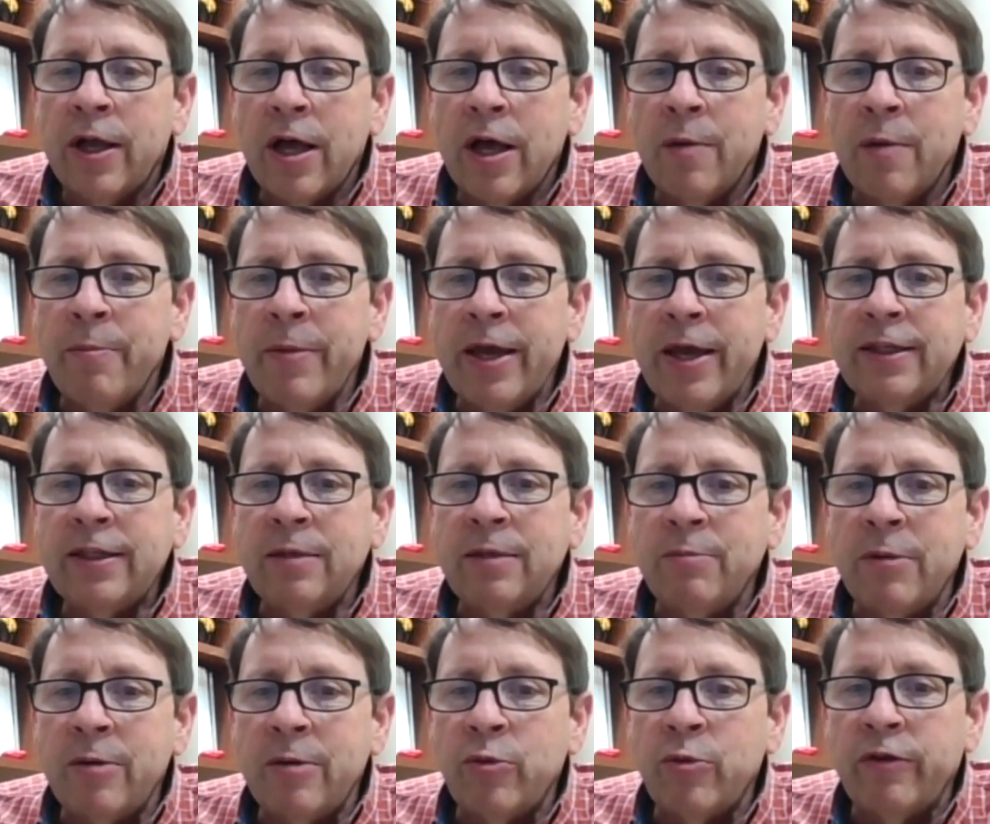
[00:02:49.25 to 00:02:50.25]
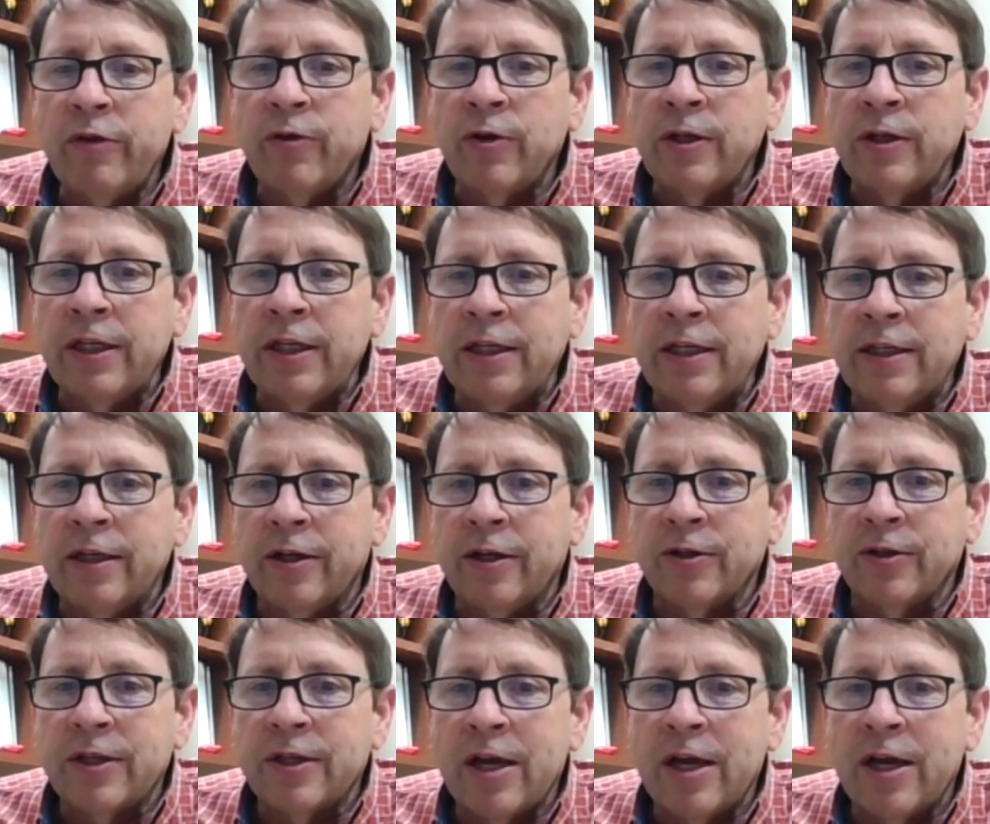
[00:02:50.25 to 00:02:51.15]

amazing memory for details.